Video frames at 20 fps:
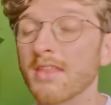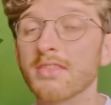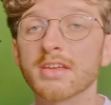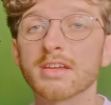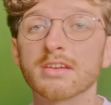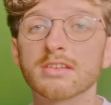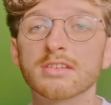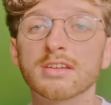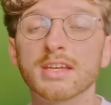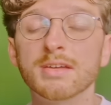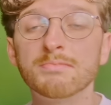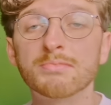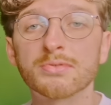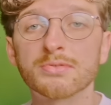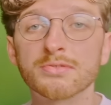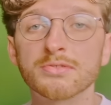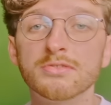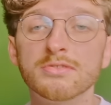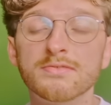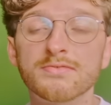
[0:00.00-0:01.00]
they're going to
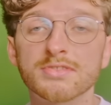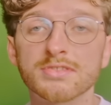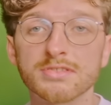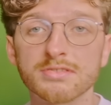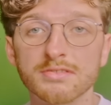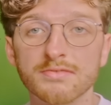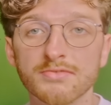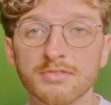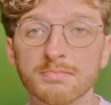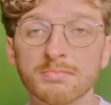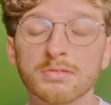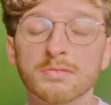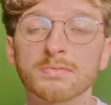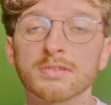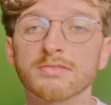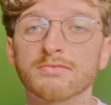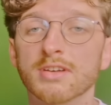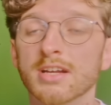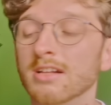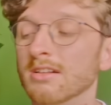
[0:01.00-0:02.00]
improve the sort of the
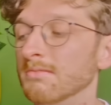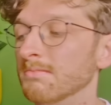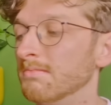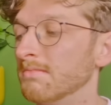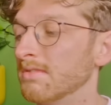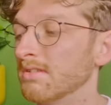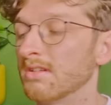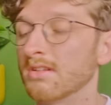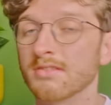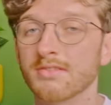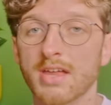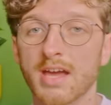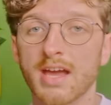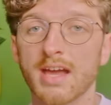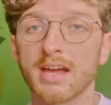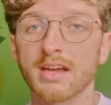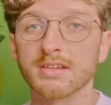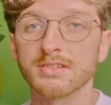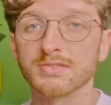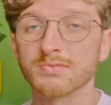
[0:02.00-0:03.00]
public realm
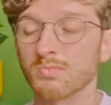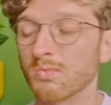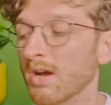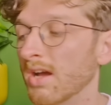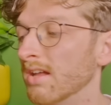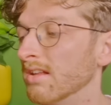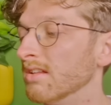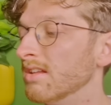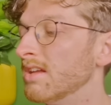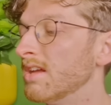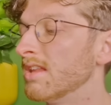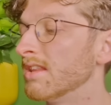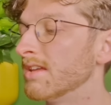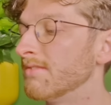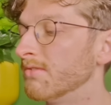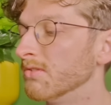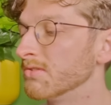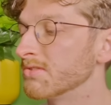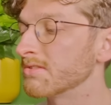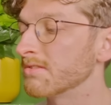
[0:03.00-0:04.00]
there as well.
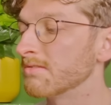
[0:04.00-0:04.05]
They've also